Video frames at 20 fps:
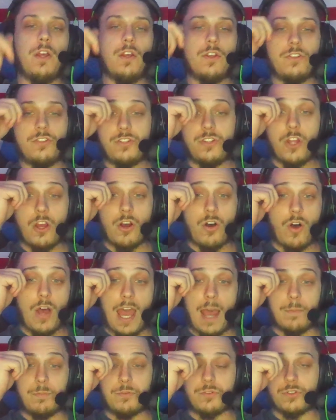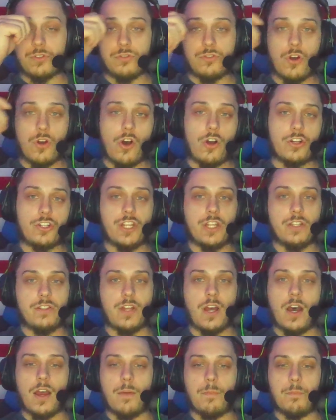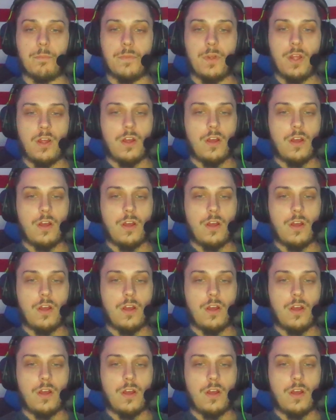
Still, absolute dog shit time.